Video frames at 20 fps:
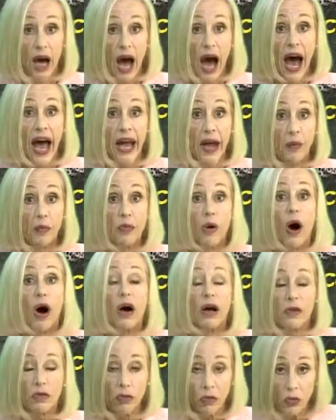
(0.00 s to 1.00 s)
I am
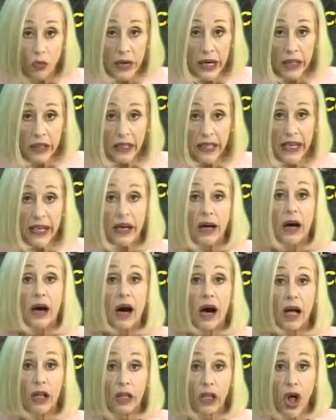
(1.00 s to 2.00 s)
really
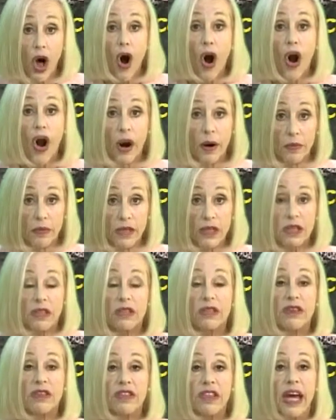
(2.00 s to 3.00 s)
alarmed
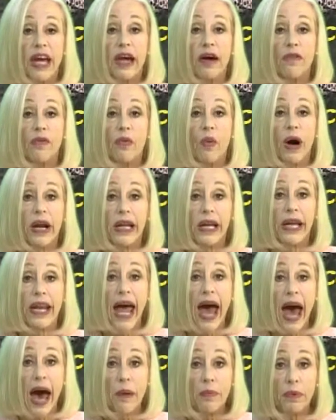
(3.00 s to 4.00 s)
to think of what can
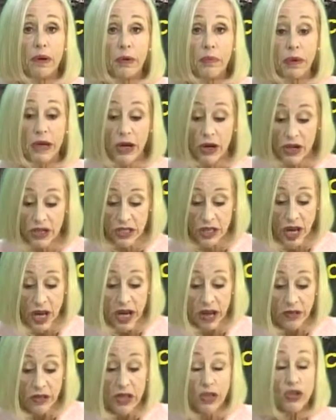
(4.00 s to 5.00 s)
happen, because
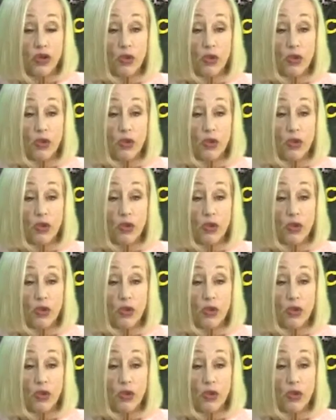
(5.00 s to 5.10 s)
these